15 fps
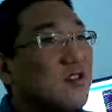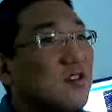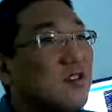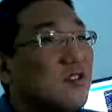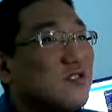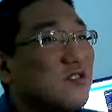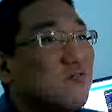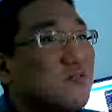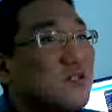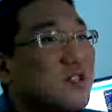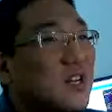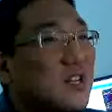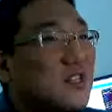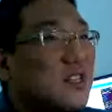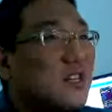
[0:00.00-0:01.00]
something
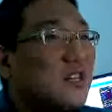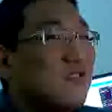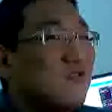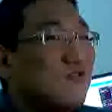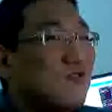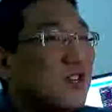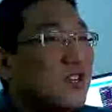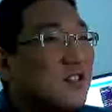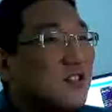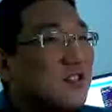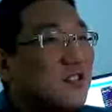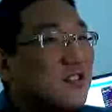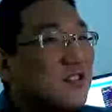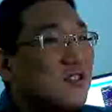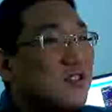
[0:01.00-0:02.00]
like that. You can
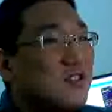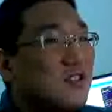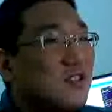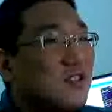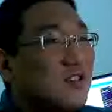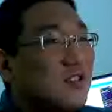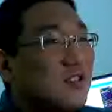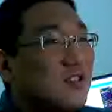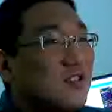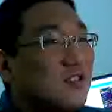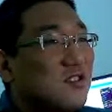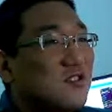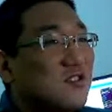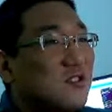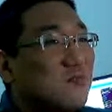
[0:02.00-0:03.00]

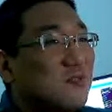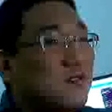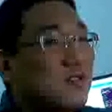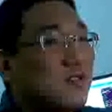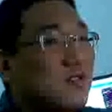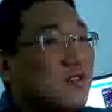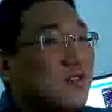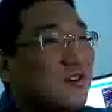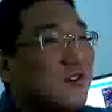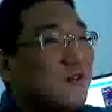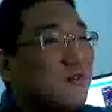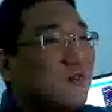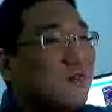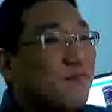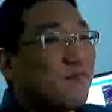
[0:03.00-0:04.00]
just have
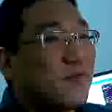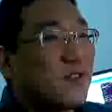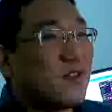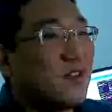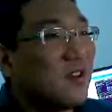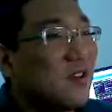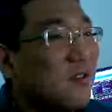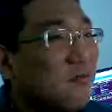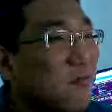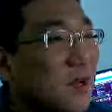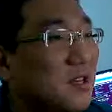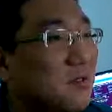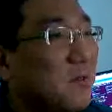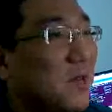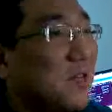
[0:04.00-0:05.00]
many
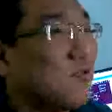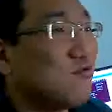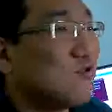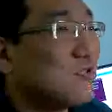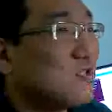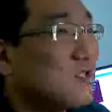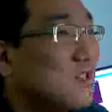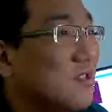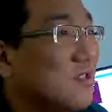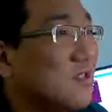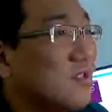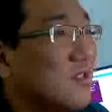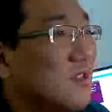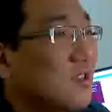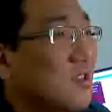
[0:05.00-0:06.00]
menus, and
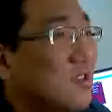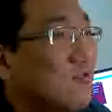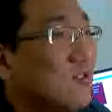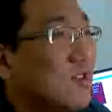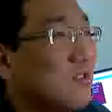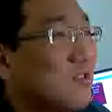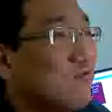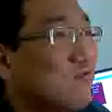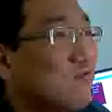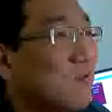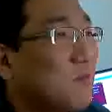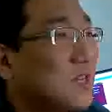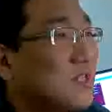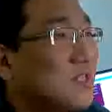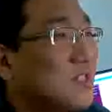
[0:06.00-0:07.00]
you can do
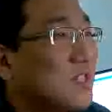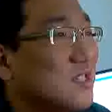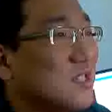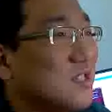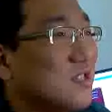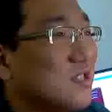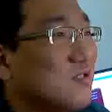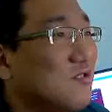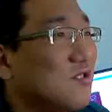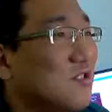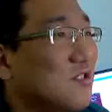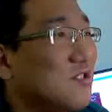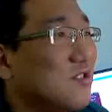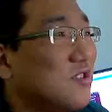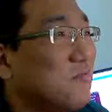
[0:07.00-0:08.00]
many things in this
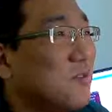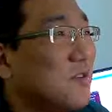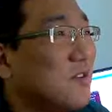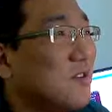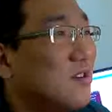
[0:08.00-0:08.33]
terminal.